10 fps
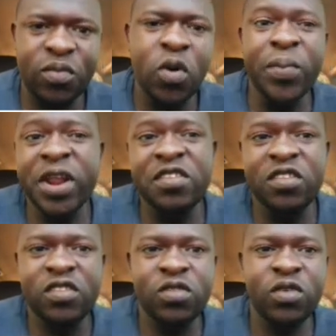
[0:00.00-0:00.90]
small
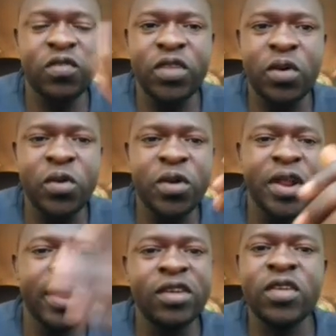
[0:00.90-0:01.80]
branches of the
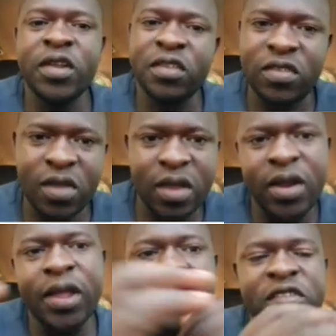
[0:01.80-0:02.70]
coronary arteries
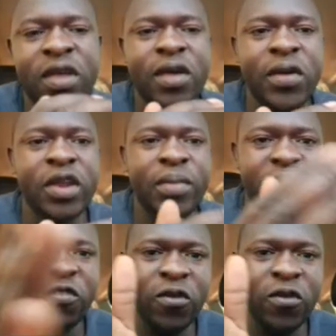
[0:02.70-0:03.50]
later, right?